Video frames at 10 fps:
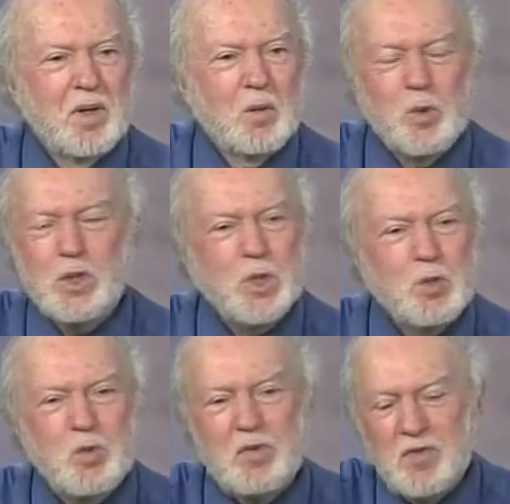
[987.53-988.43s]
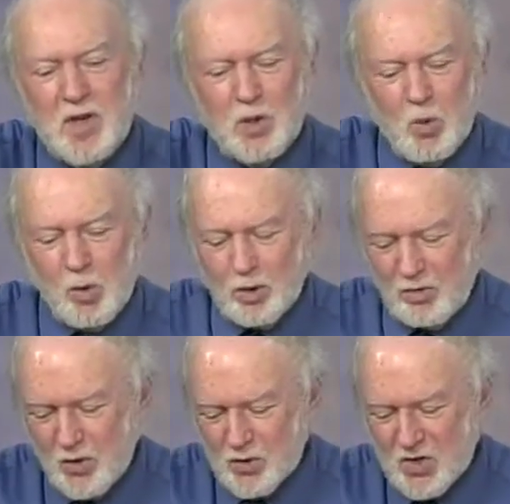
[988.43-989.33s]
which could reveal all of
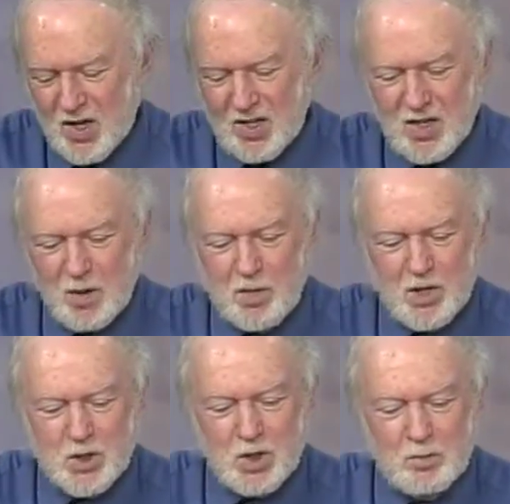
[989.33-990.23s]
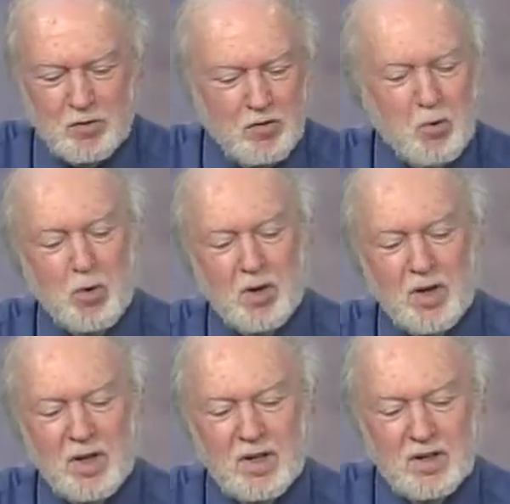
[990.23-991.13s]
those things I mentioned before:
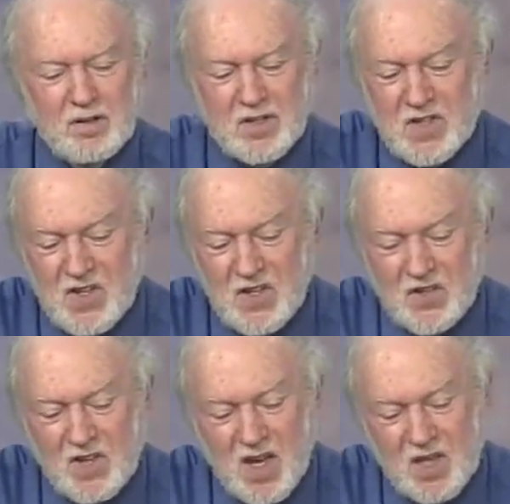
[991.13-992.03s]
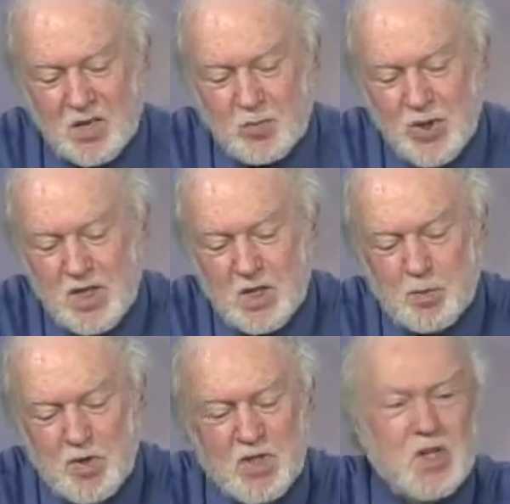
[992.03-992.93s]
disease states,
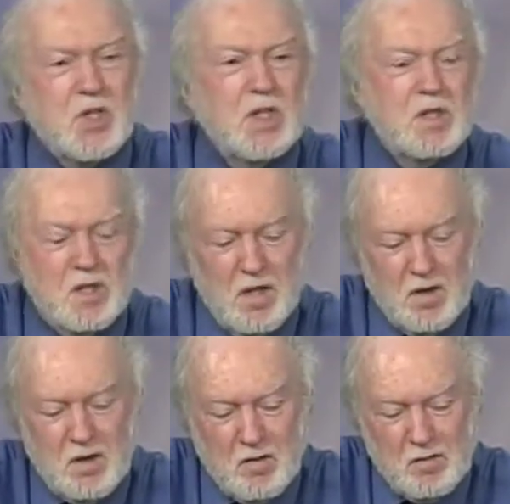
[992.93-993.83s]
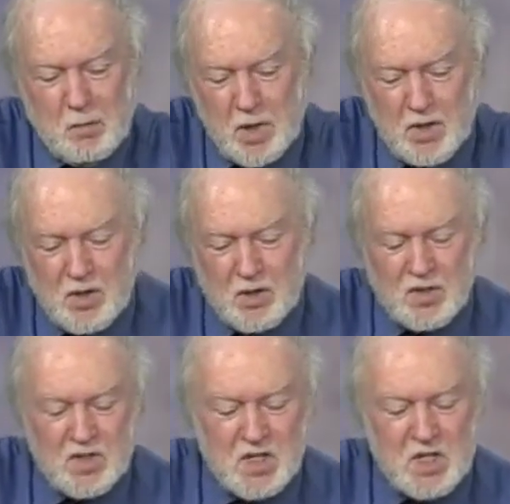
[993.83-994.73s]
predispositions, familial
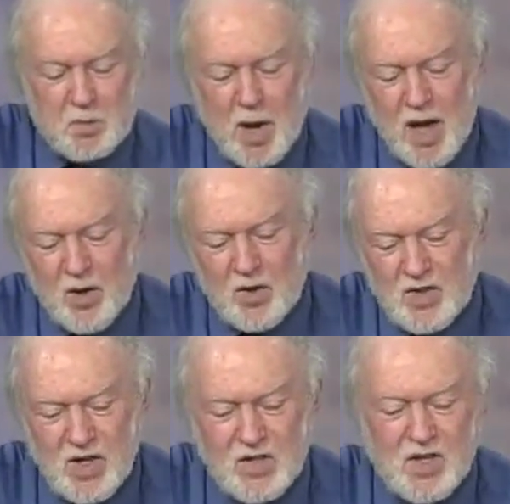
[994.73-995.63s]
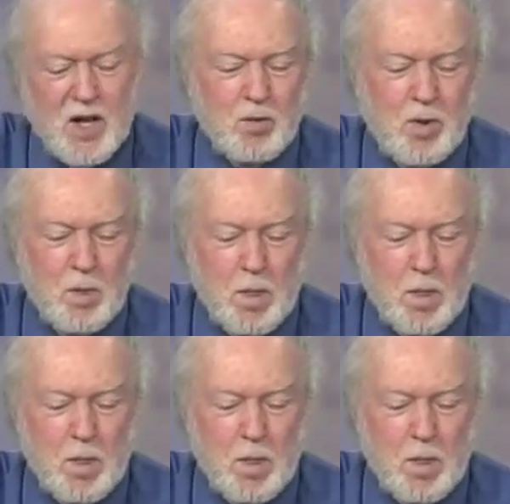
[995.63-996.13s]
disease patterns, et cetera.